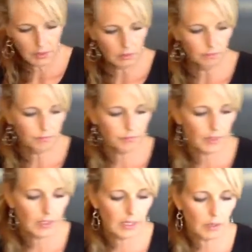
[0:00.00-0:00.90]
go.
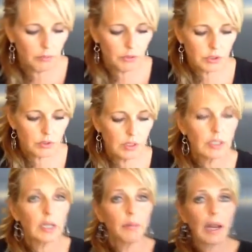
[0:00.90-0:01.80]
And now we're just going to
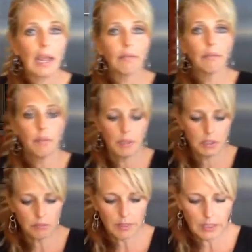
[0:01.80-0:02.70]
take about 1/2 of the
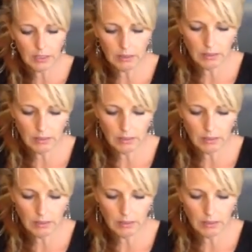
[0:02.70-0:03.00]
mozzarella.